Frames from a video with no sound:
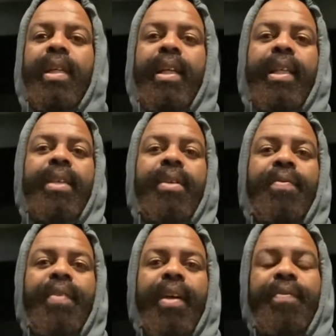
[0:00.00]
And that
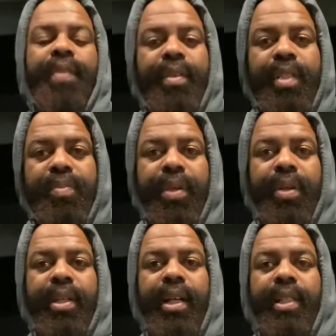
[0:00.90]
unified field is
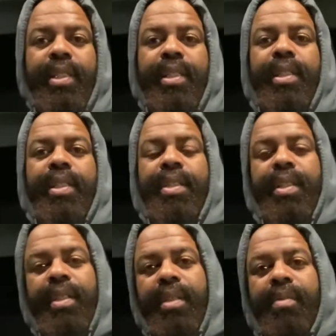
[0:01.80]
pure consciousness.
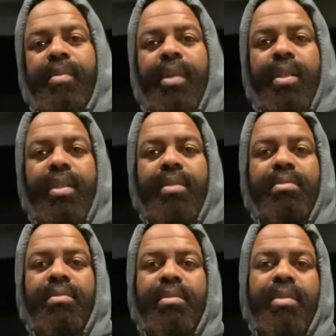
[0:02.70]
I'll
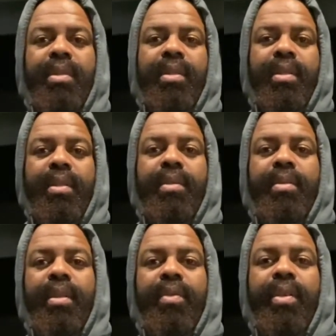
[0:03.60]

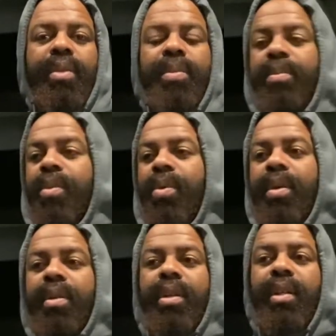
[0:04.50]
give a little bit
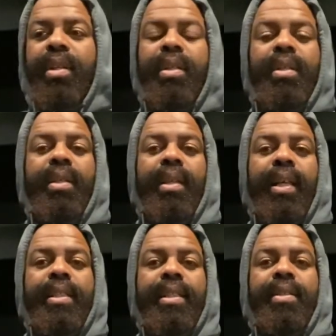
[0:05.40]
more
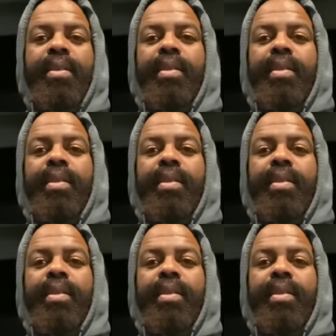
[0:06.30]
lessons on